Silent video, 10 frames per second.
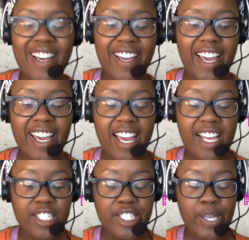Okay,
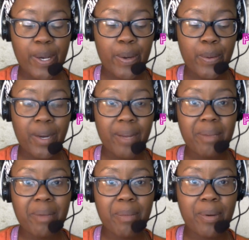so what I
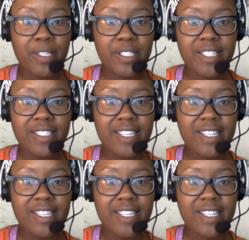mean by portraits